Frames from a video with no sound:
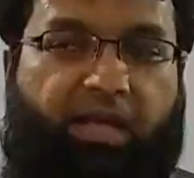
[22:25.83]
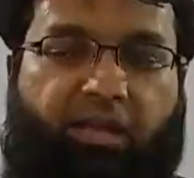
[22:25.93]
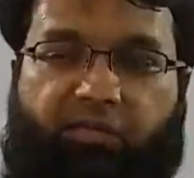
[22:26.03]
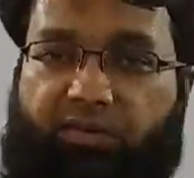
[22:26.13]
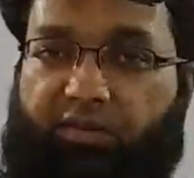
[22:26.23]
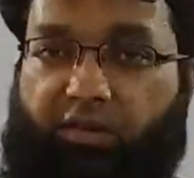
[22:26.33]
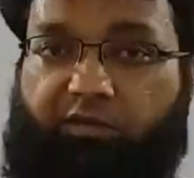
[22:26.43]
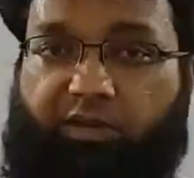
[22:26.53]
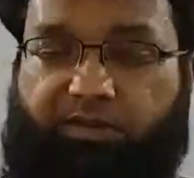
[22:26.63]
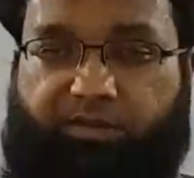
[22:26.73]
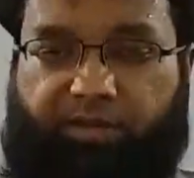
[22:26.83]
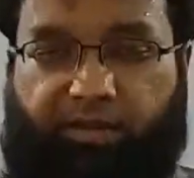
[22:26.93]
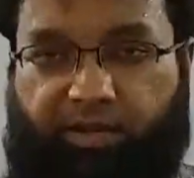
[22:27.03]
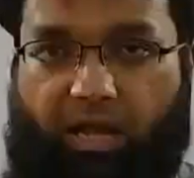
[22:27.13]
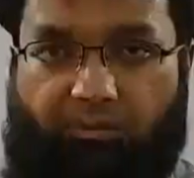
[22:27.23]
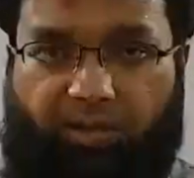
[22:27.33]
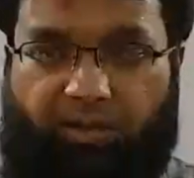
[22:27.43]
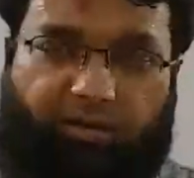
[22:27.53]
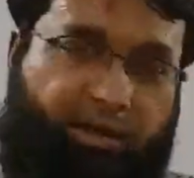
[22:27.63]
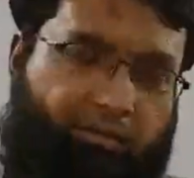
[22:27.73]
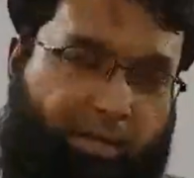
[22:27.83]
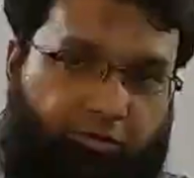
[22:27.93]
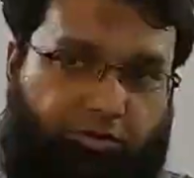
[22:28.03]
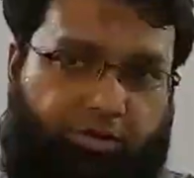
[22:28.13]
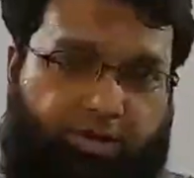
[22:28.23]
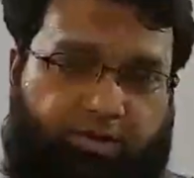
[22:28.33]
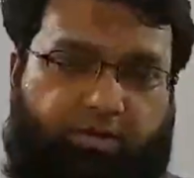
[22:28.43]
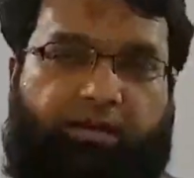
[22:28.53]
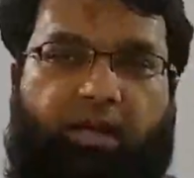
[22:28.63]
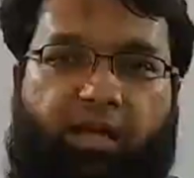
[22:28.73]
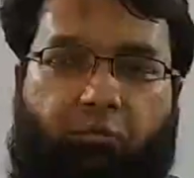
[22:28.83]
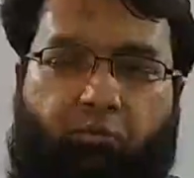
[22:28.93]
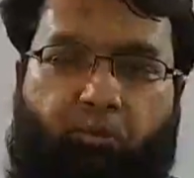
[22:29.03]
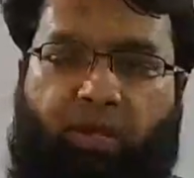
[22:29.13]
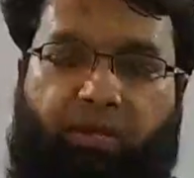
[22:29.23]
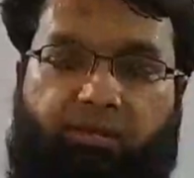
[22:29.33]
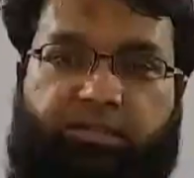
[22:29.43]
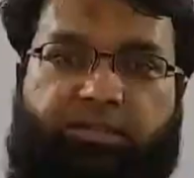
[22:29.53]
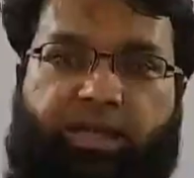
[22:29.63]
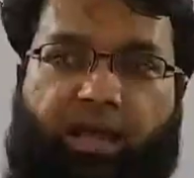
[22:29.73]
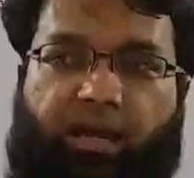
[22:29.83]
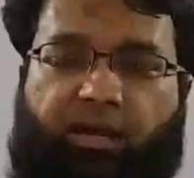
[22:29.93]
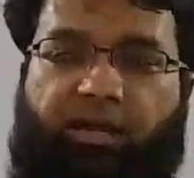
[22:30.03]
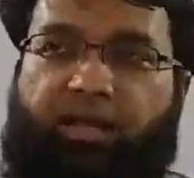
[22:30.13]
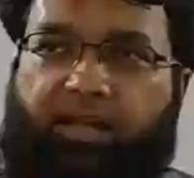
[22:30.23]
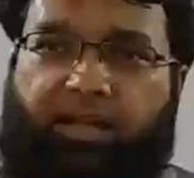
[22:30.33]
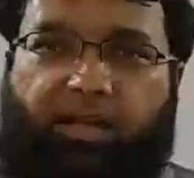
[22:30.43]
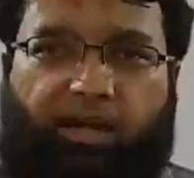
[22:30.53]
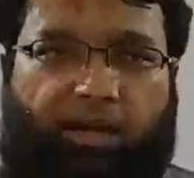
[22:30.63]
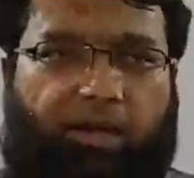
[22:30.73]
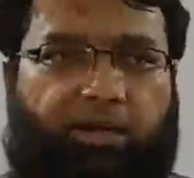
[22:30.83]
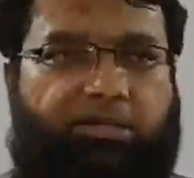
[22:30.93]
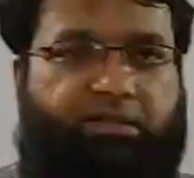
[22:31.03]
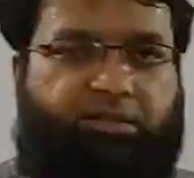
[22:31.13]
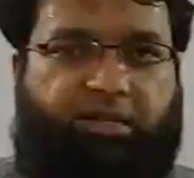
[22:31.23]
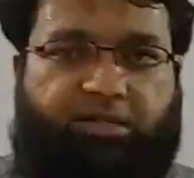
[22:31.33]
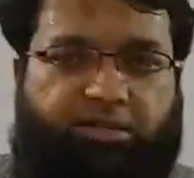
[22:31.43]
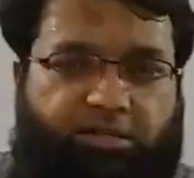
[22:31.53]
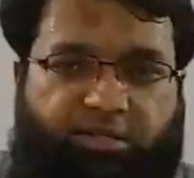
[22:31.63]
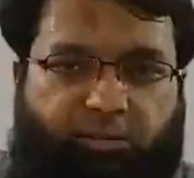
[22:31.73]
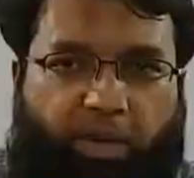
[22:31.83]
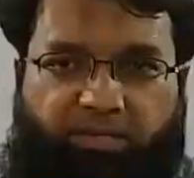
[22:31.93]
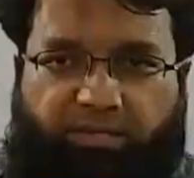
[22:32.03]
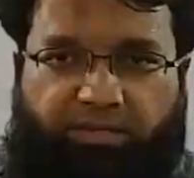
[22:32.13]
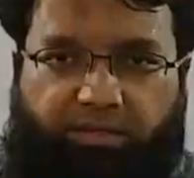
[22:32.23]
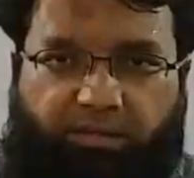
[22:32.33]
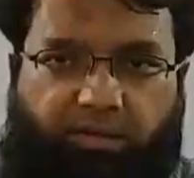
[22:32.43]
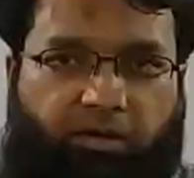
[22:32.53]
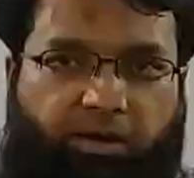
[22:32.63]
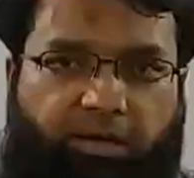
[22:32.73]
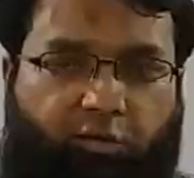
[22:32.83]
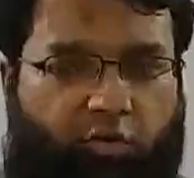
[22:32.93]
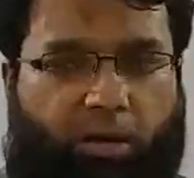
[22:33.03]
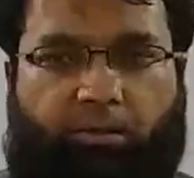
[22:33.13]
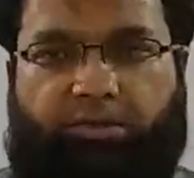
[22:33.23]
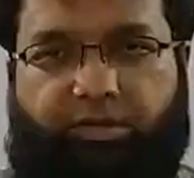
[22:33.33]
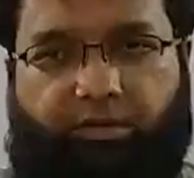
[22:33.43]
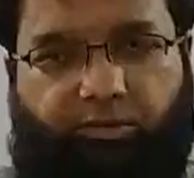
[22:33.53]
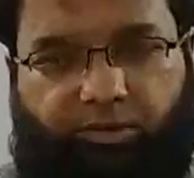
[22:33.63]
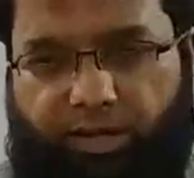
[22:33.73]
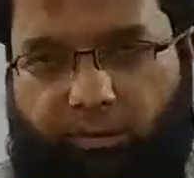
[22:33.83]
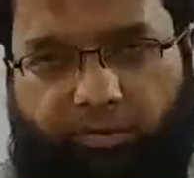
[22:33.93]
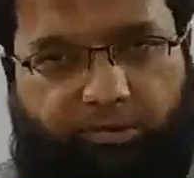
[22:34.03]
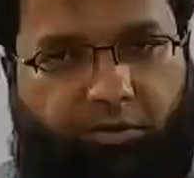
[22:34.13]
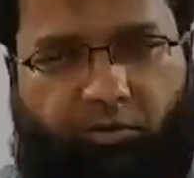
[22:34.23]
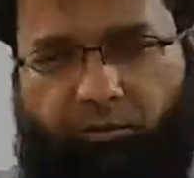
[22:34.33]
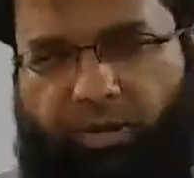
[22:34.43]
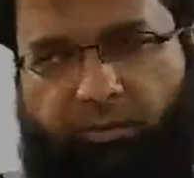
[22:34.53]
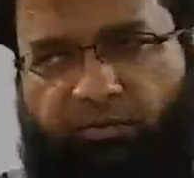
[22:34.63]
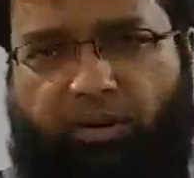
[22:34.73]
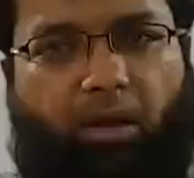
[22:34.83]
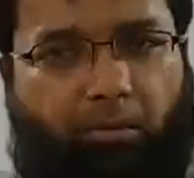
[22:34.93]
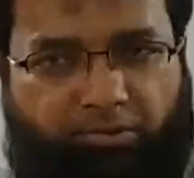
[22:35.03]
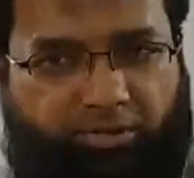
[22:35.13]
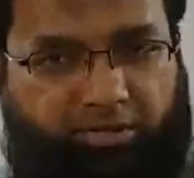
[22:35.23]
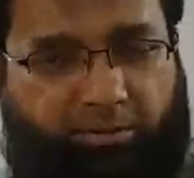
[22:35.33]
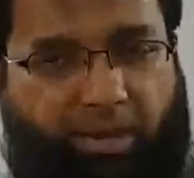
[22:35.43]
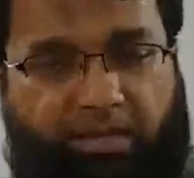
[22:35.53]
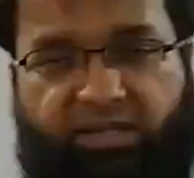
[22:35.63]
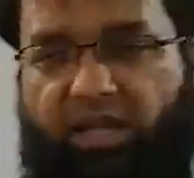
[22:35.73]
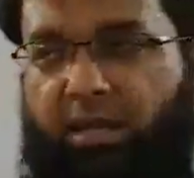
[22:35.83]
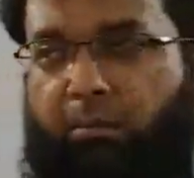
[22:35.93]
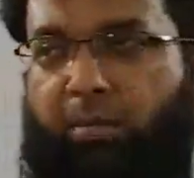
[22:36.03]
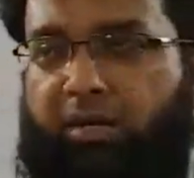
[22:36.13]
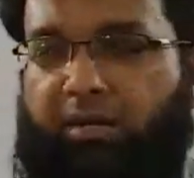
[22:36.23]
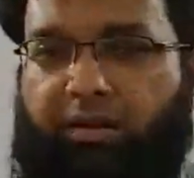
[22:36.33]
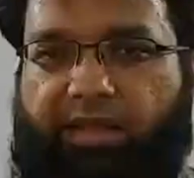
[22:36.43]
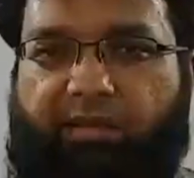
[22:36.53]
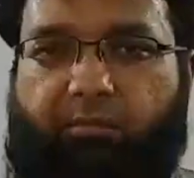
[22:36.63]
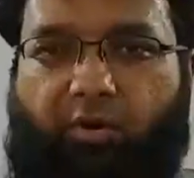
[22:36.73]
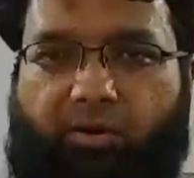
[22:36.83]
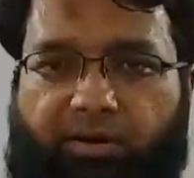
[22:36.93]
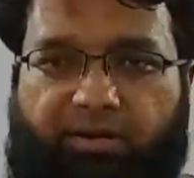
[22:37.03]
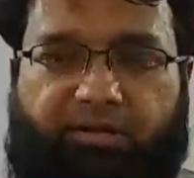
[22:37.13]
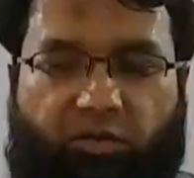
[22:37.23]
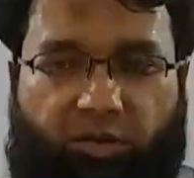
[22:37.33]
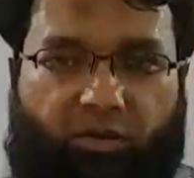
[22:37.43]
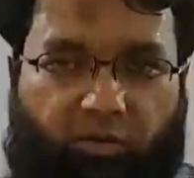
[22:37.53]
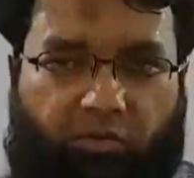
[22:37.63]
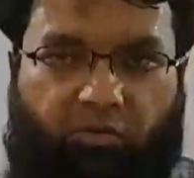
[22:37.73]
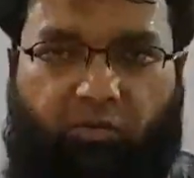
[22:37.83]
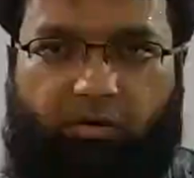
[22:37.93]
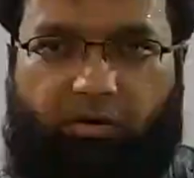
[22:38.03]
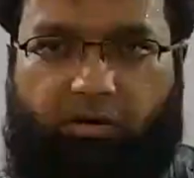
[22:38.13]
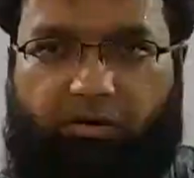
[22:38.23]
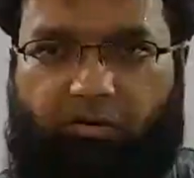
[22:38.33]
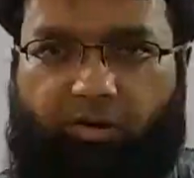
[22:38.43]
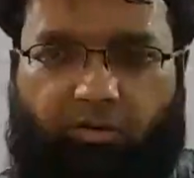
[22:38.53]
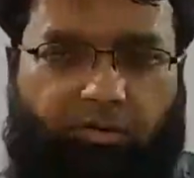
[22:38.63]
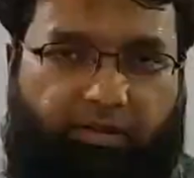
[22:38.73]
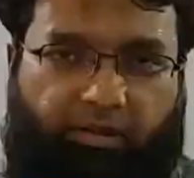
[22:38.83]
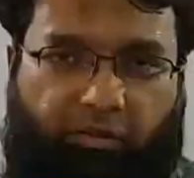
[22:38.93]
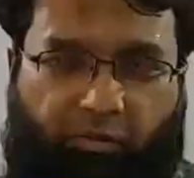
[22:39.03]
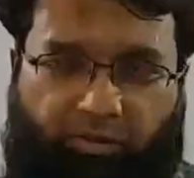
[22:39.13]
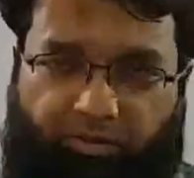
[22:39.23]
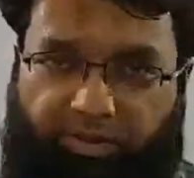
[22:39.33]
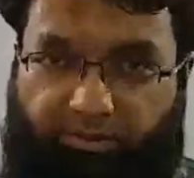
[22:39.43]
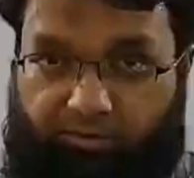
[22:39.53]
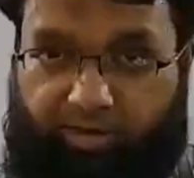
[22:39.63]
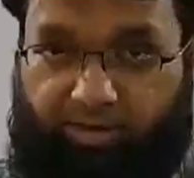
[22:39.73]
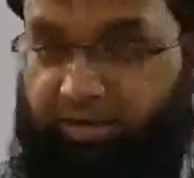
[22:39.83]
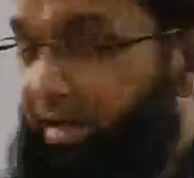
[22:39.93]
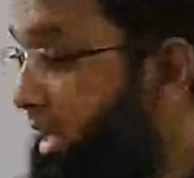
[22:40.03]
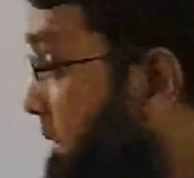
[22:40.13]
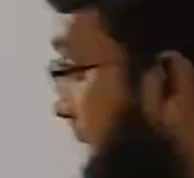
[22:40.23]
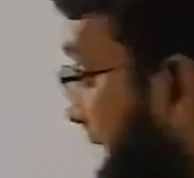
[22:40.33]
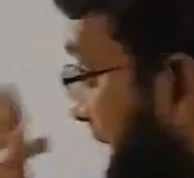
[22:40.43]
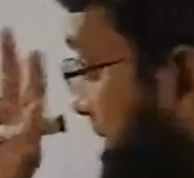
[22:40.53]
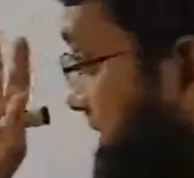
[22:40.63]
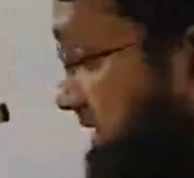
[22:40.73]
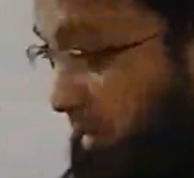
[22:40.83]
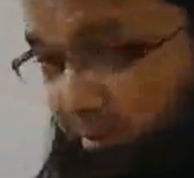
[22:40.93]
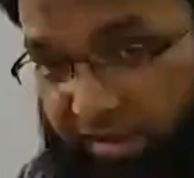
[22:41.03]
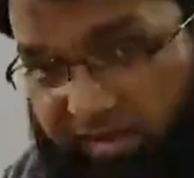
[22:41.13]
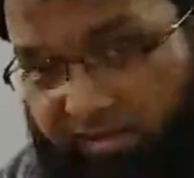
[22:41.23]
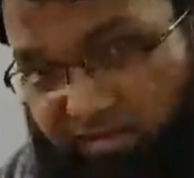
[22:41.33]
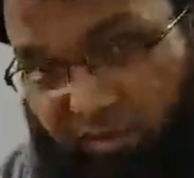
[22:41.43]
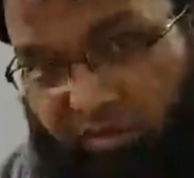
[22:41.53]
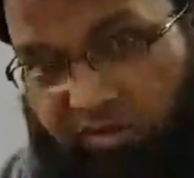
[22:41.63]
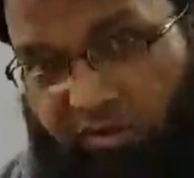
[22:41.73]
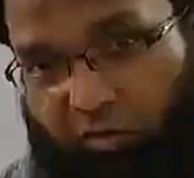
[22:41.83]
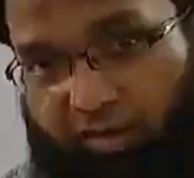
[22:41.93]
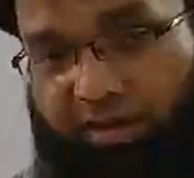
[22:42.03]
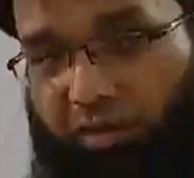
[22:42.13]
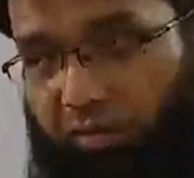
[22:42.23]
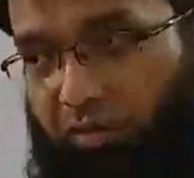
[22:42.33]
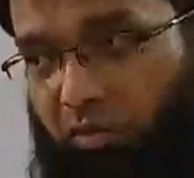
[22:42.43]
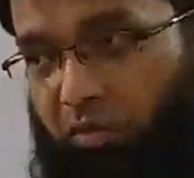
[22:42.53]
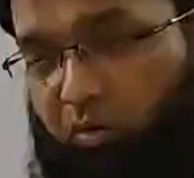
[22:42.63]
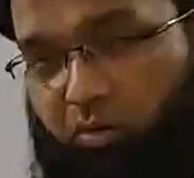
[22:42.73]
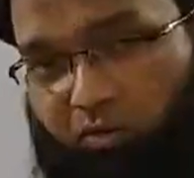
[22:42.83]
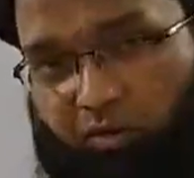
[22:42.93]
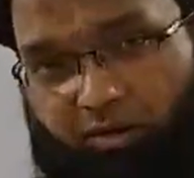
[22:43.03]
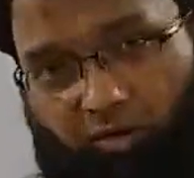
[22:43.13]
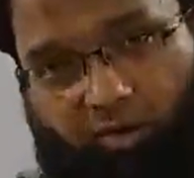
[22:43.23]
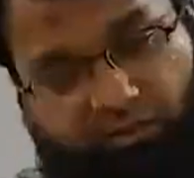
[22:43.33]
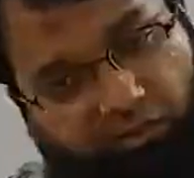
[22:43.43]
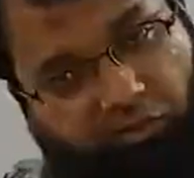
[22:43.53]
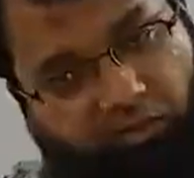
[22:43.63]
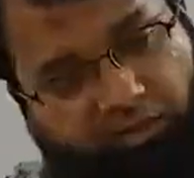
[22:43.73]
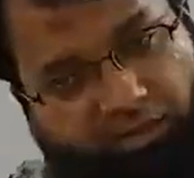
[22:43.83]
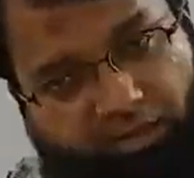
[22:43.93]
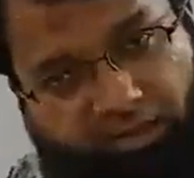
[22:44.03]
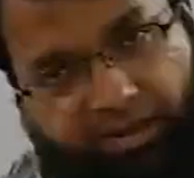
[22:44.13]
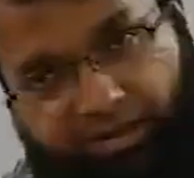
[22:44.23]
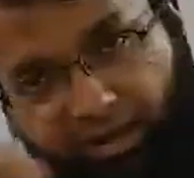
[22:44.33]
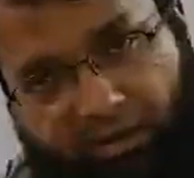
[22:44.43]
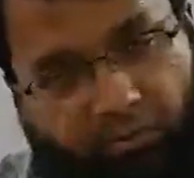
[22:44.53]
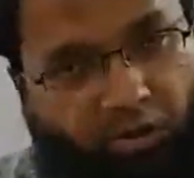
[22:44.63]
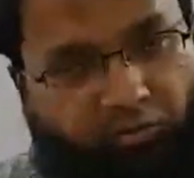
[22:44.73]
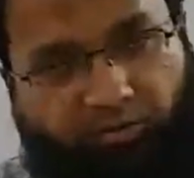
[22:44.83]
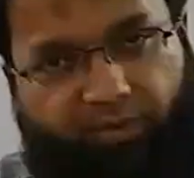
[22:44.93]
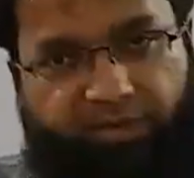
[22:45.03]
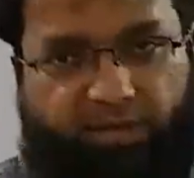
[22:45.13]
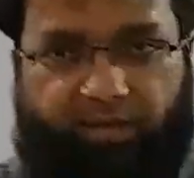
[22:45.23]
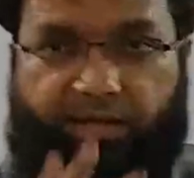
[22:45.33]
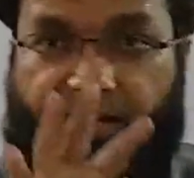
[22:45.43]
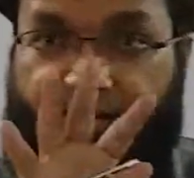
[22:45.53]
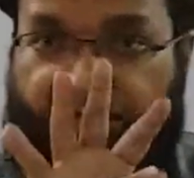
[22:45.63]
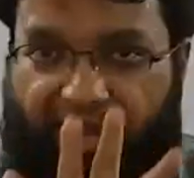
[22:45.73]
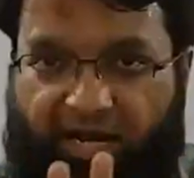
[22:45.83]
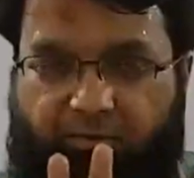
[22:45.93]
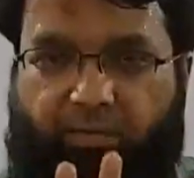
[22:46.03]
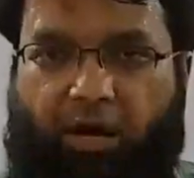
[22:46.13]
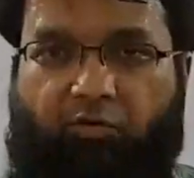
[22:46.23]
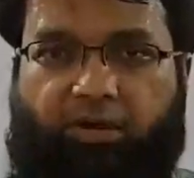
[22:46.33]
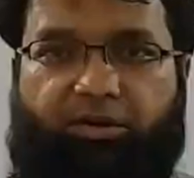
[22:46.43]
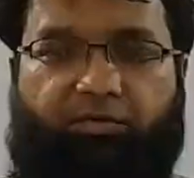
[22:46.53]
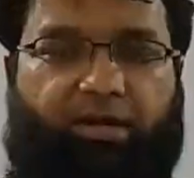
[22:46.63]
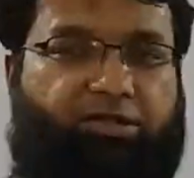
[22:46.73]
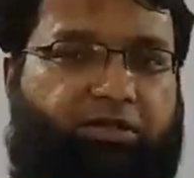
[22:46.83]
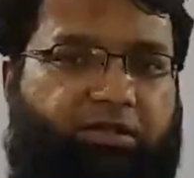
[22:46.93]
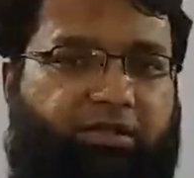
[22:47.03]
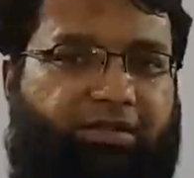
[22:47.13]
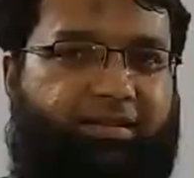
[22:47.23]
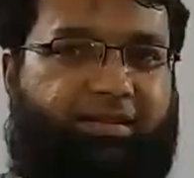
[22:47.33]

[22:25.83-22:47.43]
If there is nothing happening in that bounded region, means that it's just a space, right? Two-dimensional or three-dimensional or maybe one-dimensional space, but nothing important is going on over there, right? But if something is going on over there in that bounded region, then that bounded region,